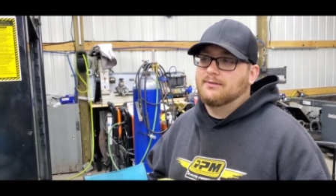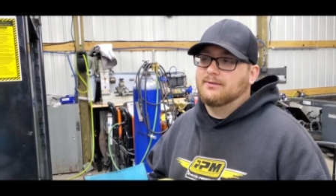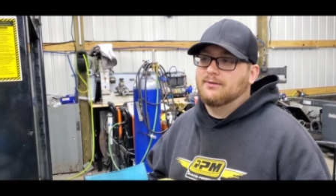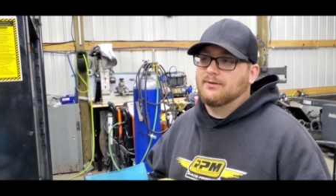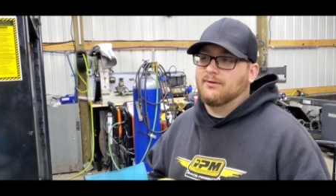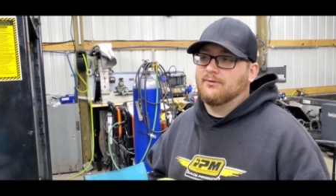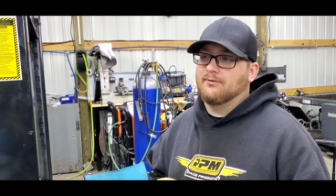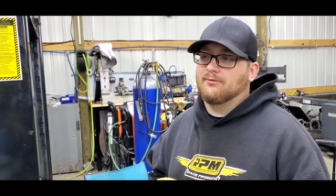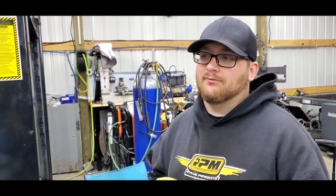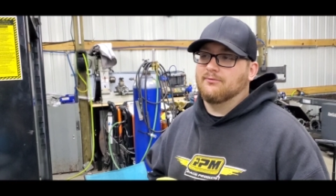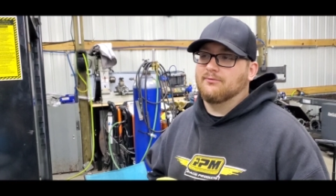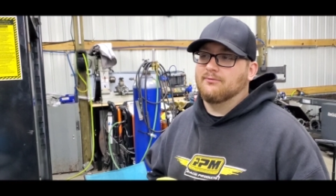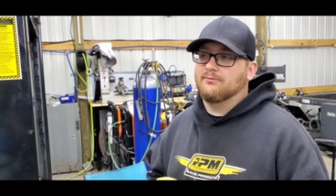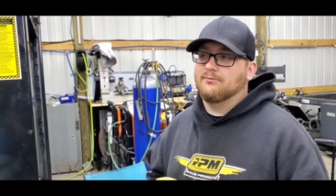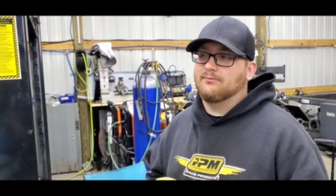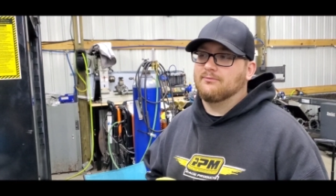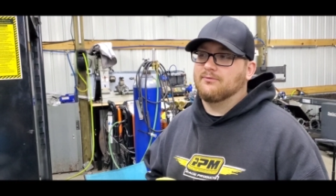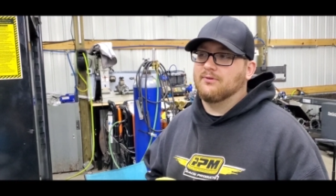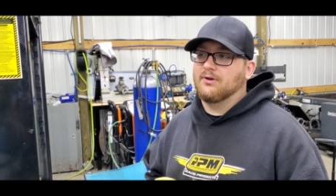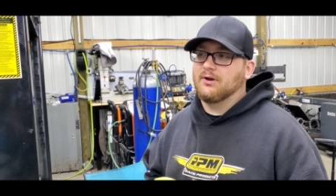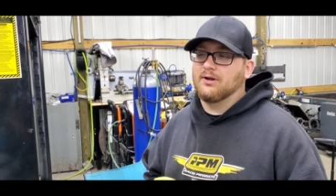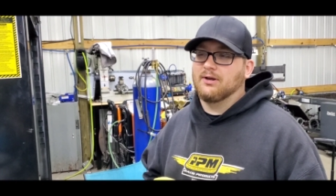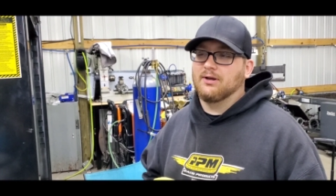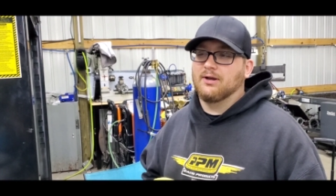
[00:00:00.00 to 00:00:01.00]
on
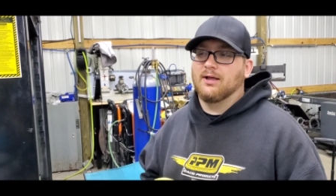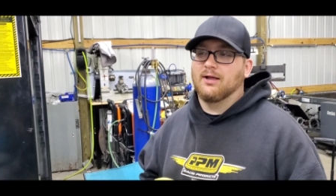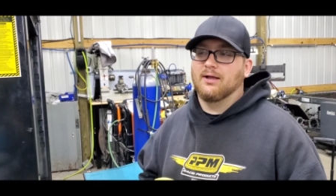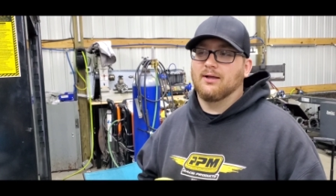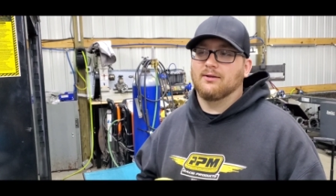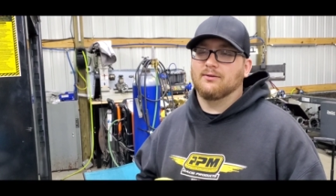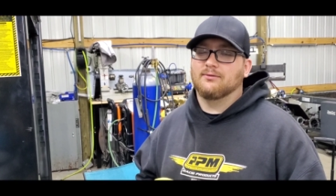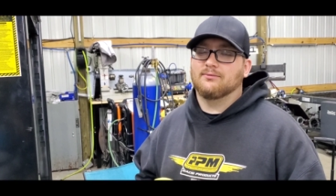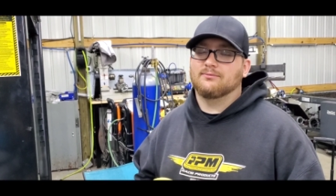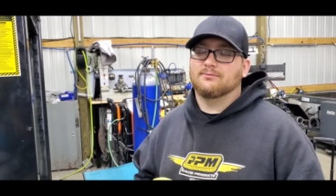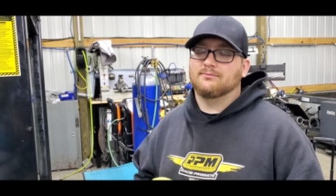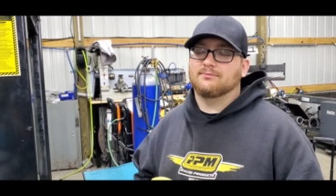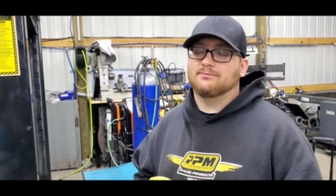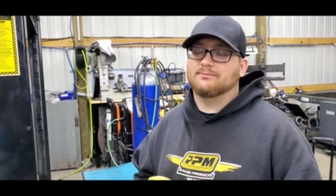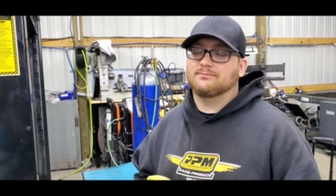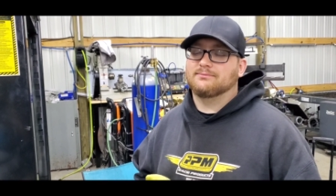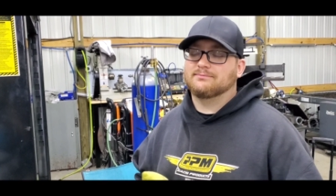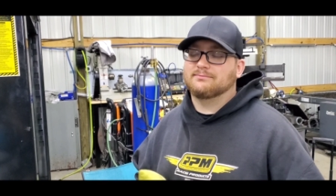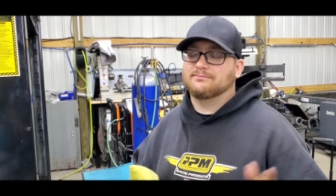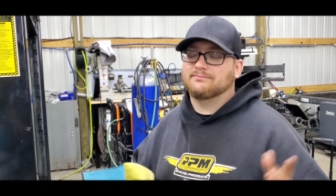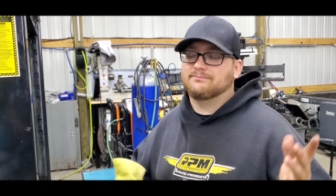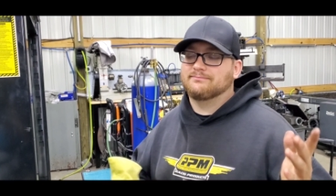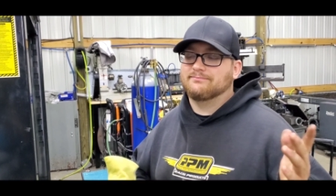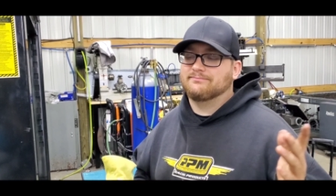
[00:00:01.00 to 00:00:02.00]
Friday night.
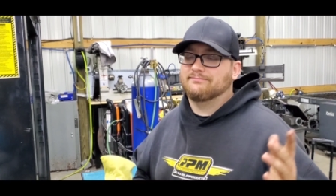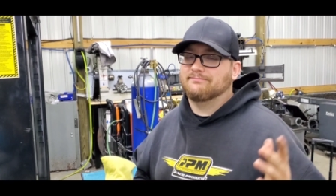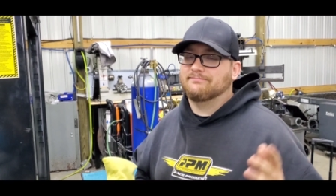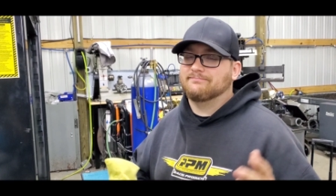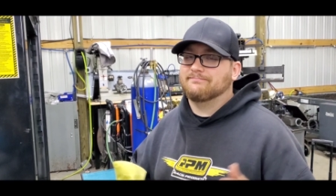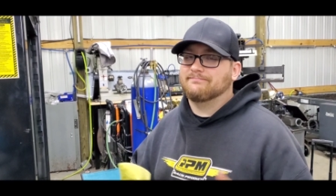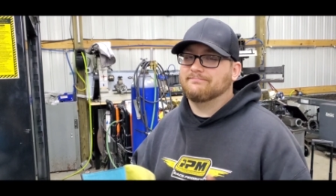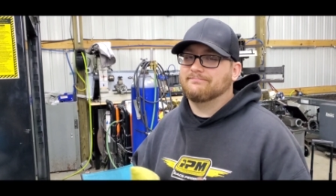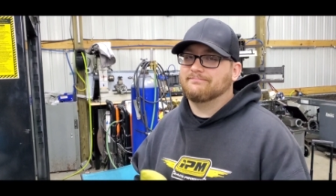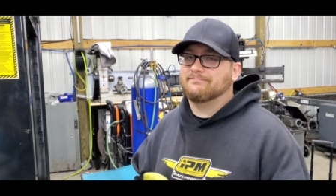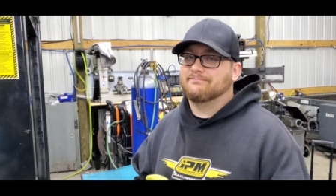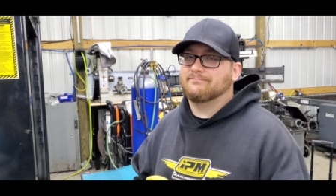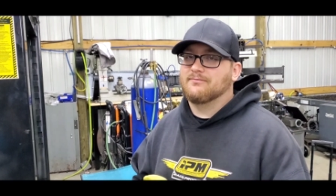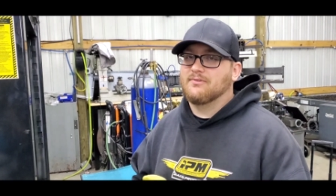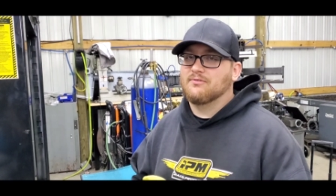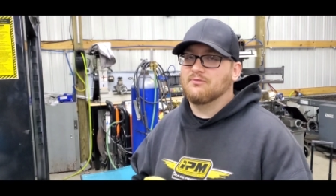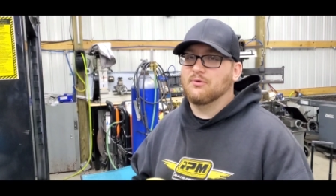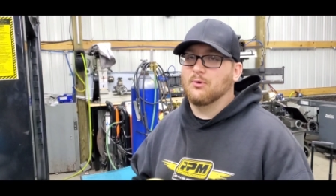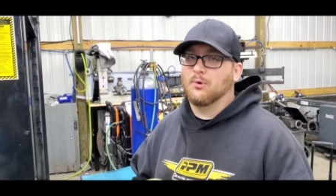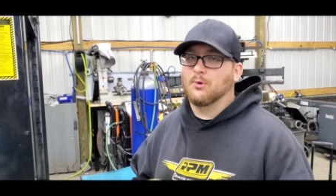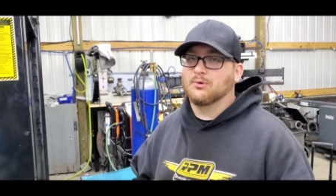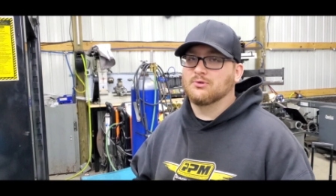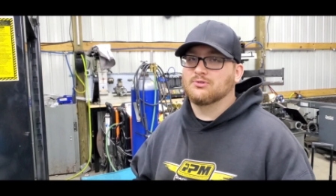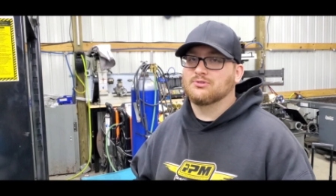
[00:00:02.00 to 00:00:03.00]
Of
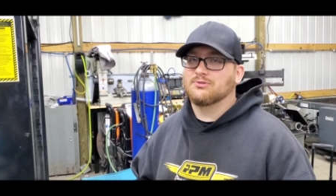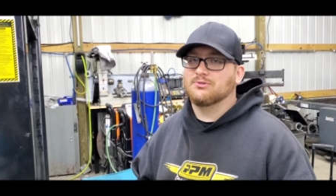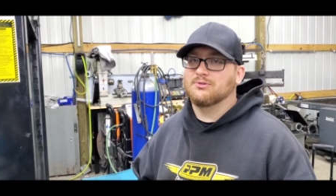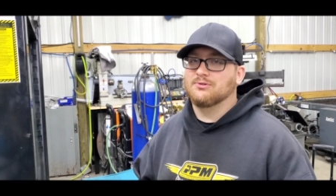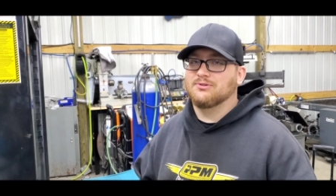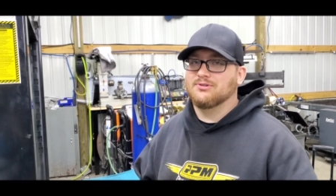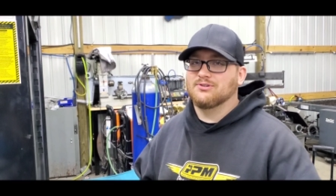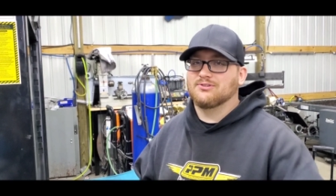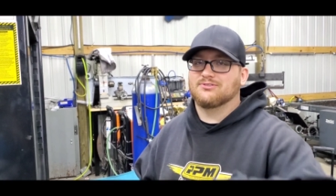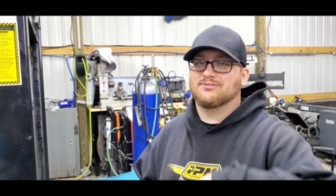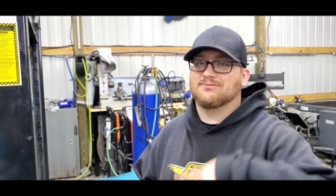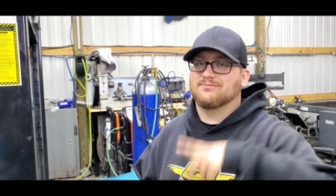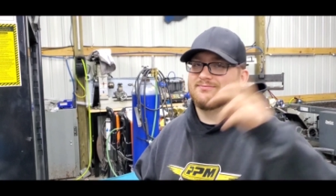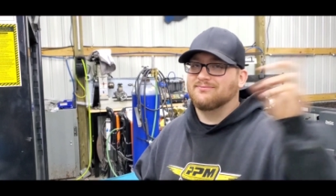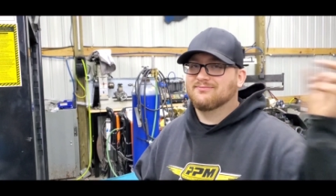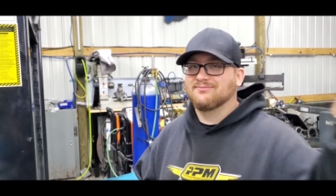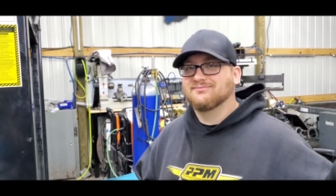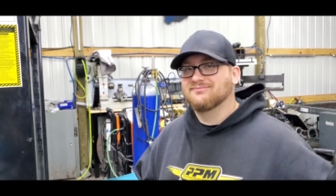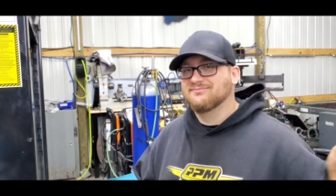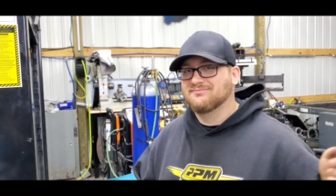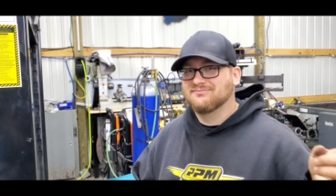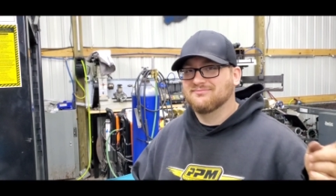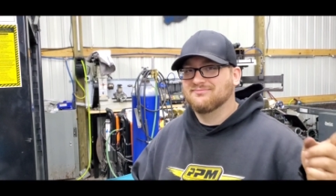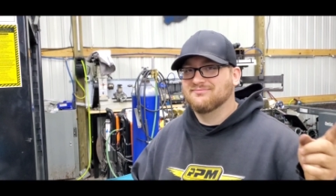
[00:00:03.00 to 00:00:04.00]
course, you just,
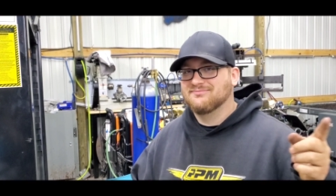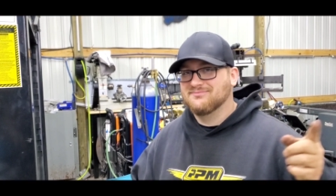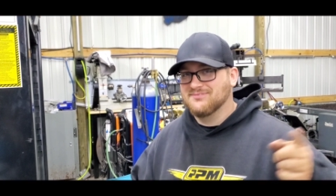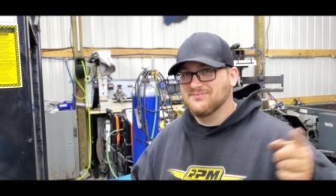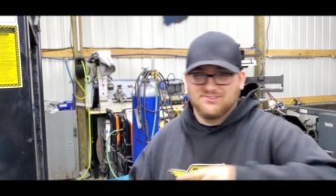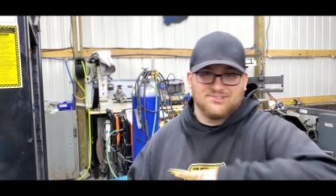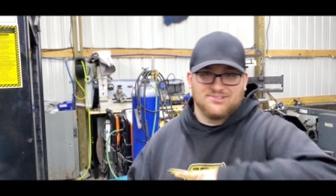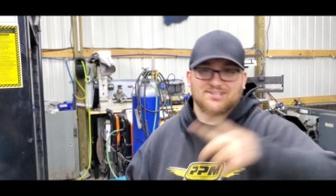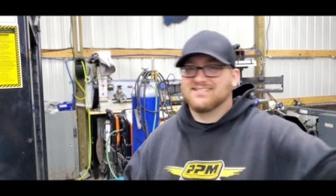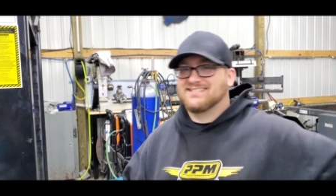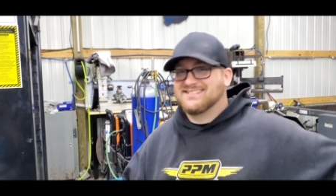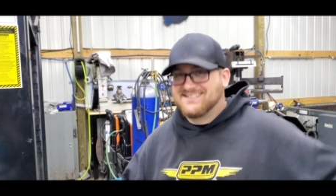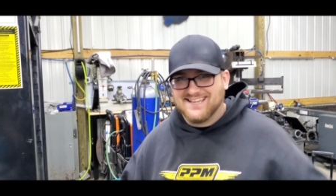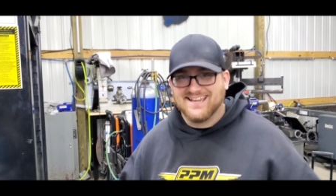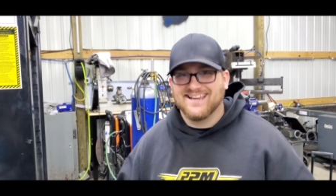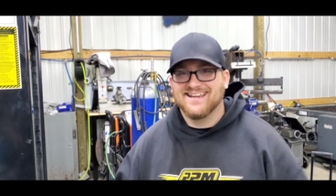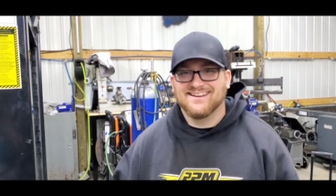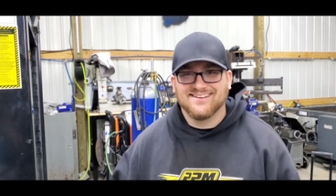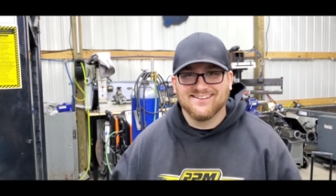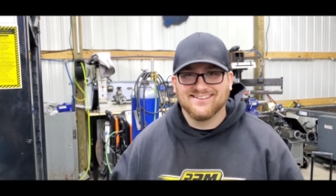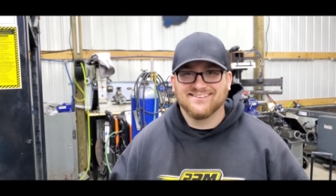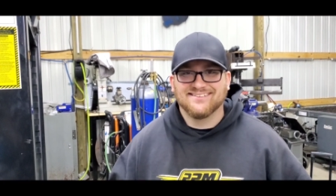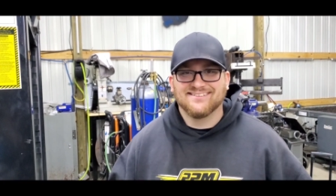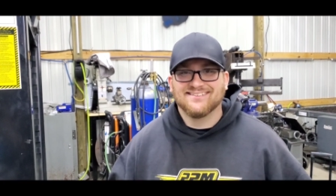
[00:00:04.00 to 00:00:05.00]
you just seen
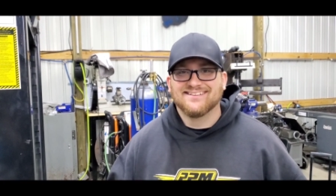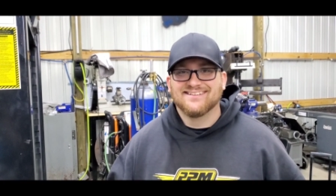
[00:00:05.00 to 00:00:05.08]
it.